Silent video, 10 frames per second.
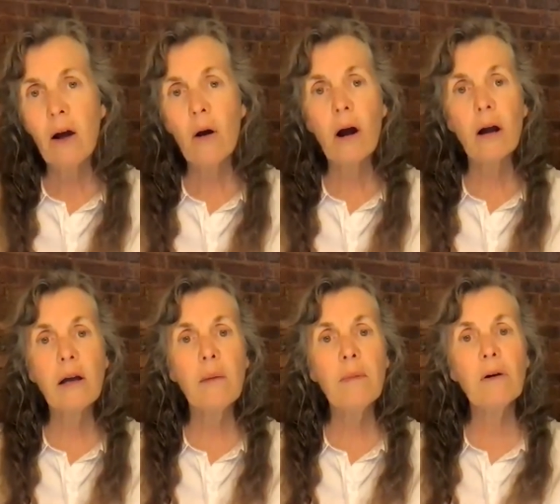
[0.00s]
or
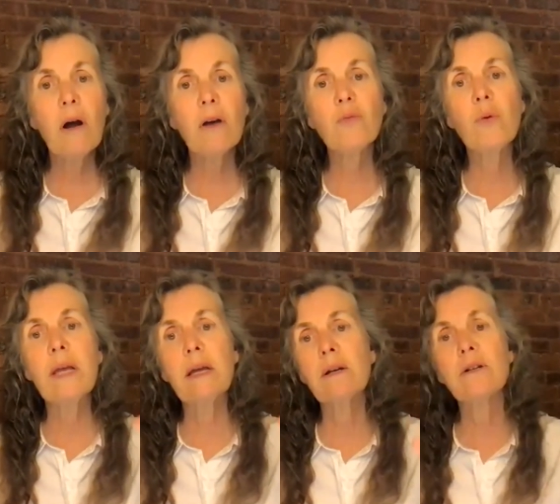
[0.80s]
come across
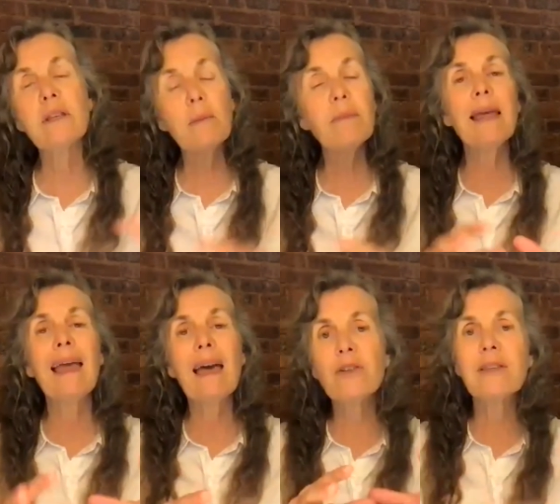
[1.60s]
wind or
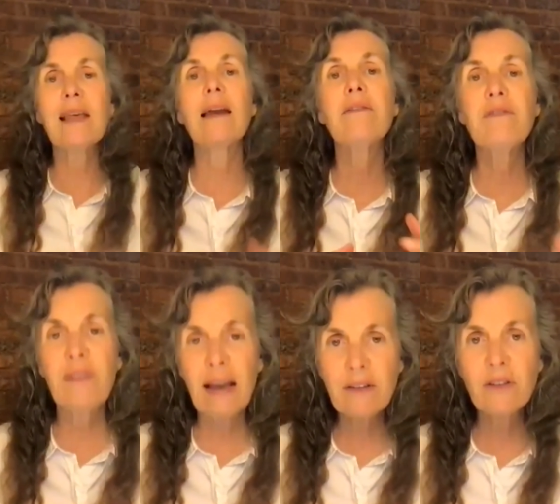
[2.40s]
something else that
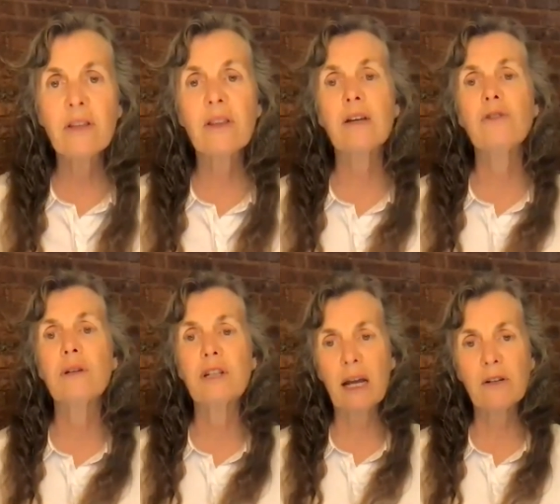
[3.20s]
affects the
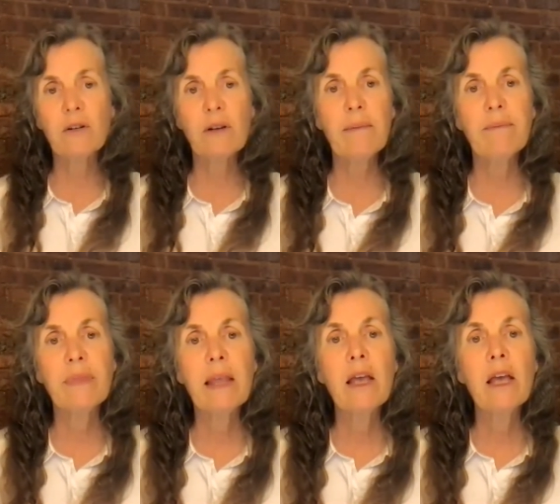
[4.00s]
trajectory.
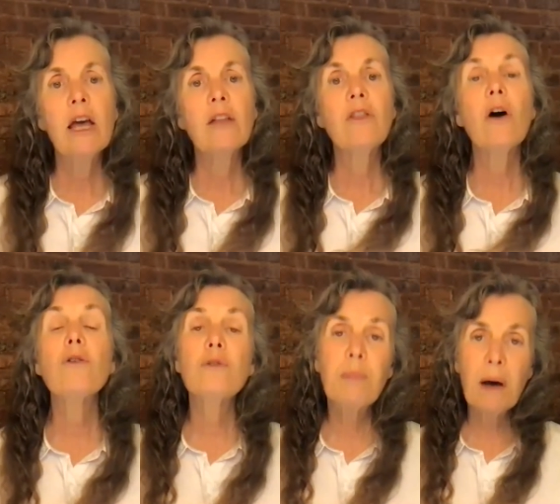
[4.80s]

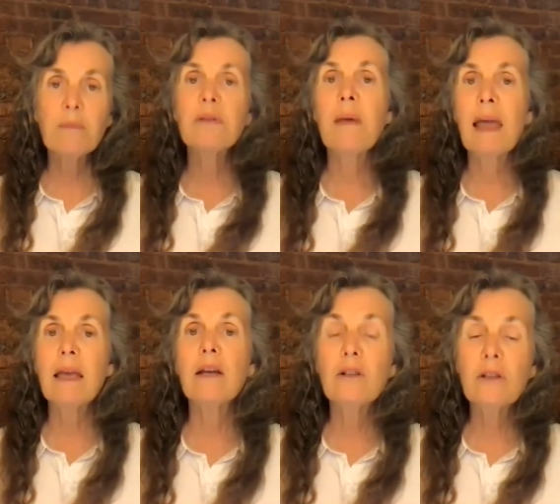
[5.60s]
Those bumps
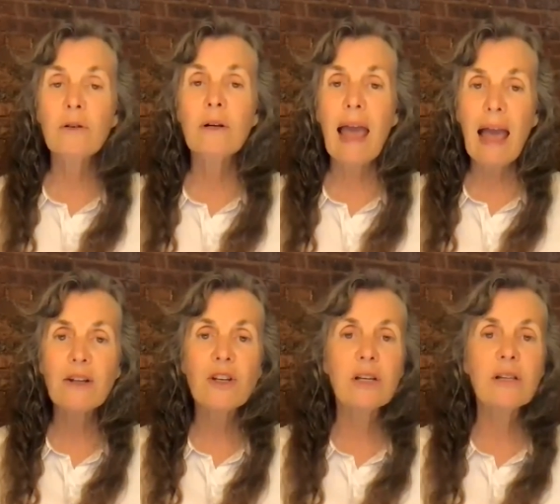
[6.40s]
may include
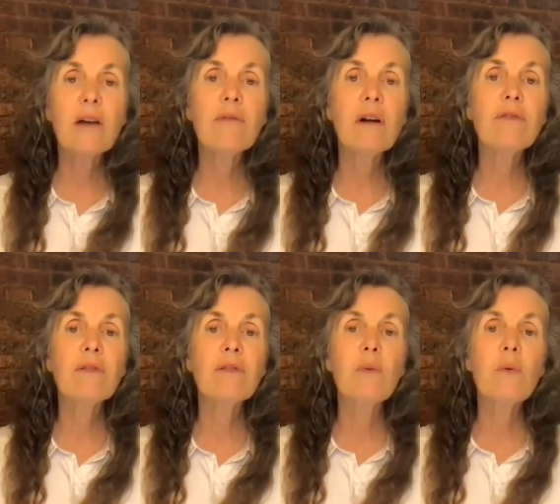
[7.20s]
actions of our
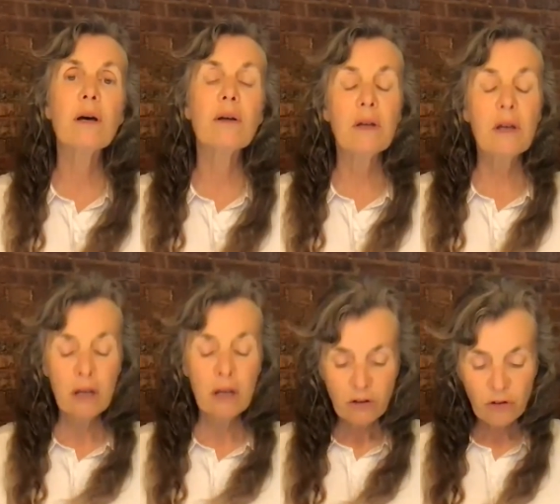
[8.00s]
free will.
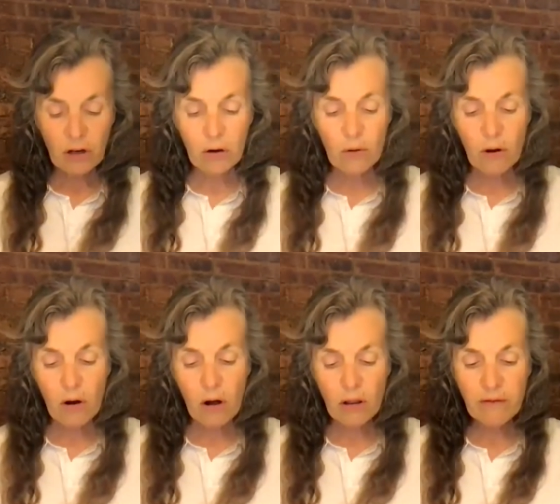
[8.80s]
So
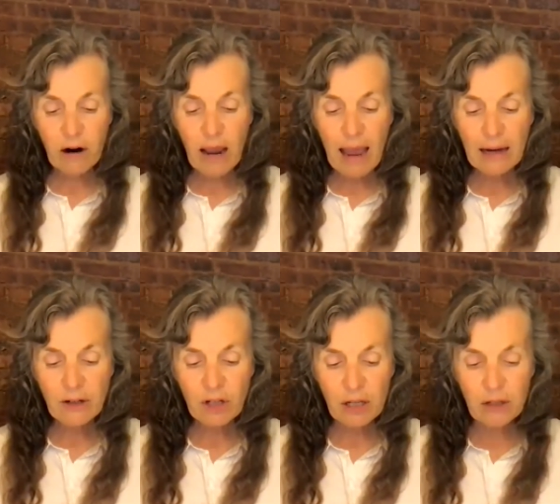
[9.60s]
all of our
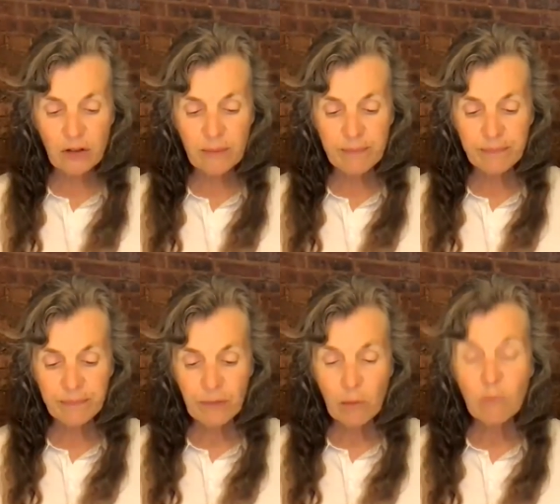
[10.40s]
actions
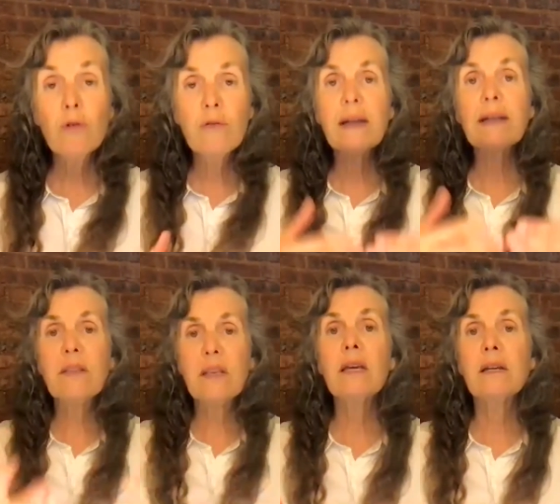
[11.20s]
move us
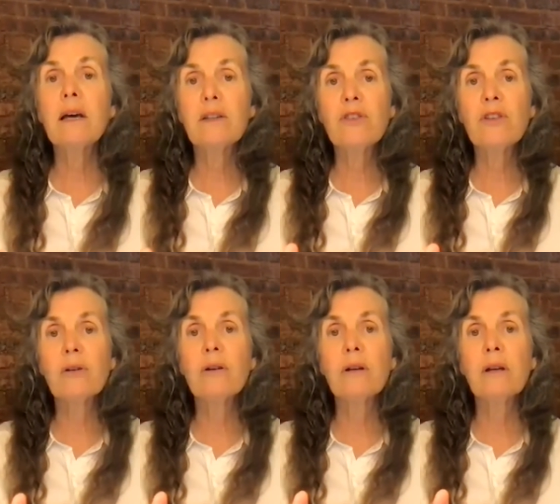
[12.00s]
in a
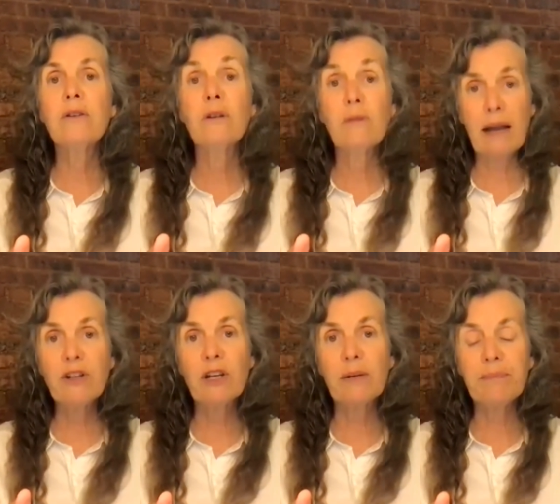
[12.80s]
certain
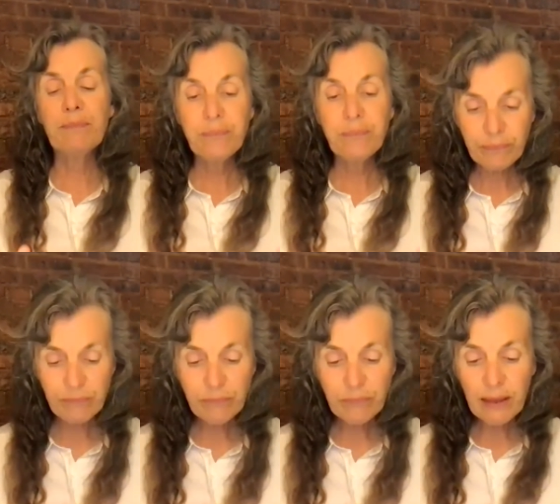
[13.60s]
direction.
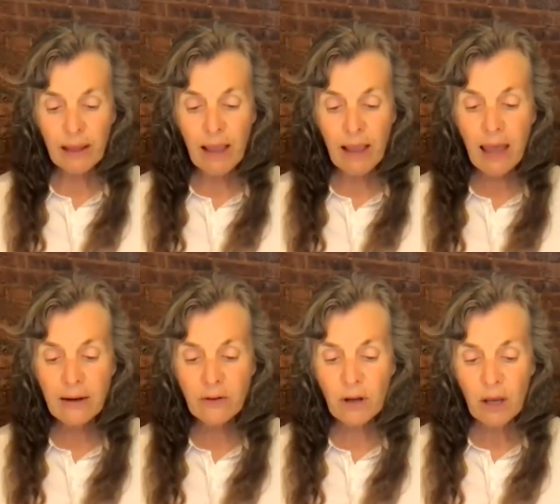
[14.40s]

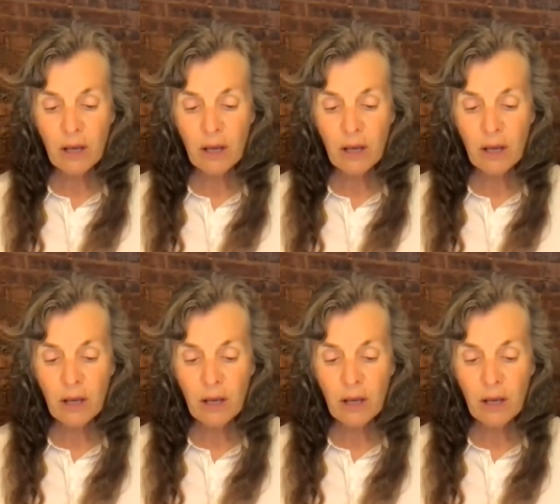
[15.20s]
And